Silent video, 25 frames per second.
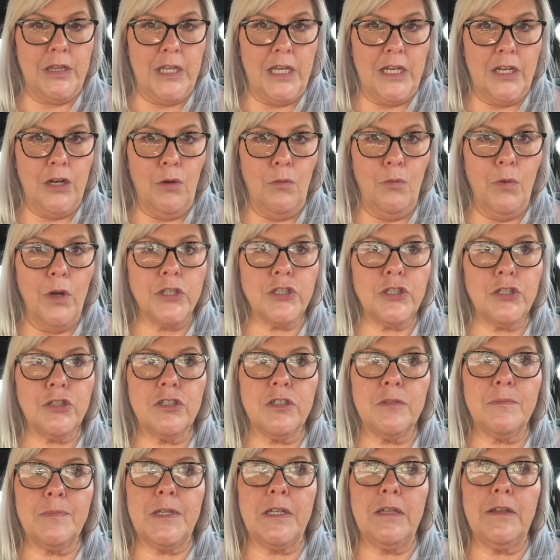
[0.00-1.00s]
They don't want you
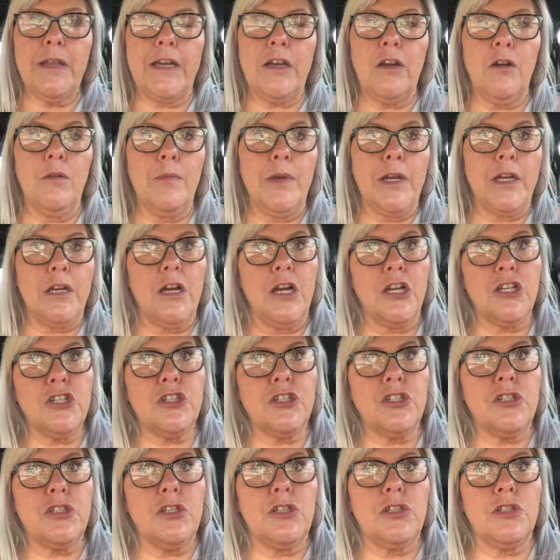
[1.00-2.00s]
to be like, oh my gosh,
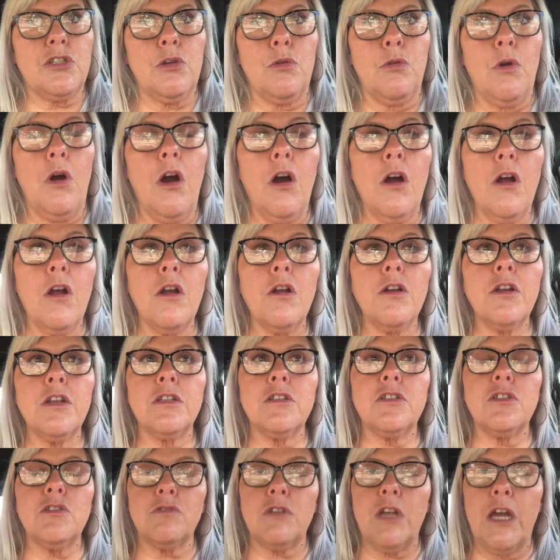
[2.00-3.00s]
this is so hard
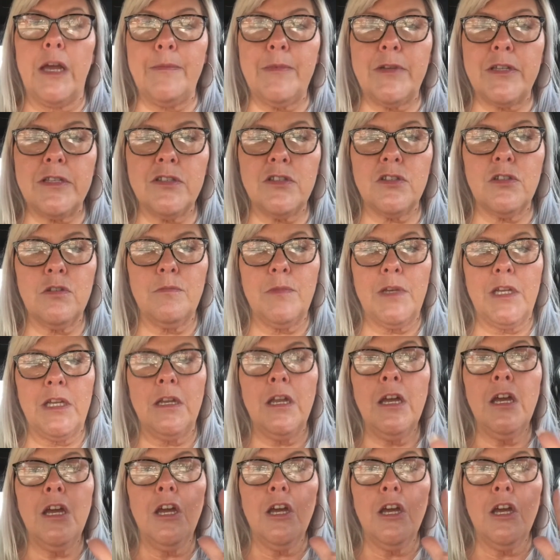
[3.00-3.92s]
and so time consuming.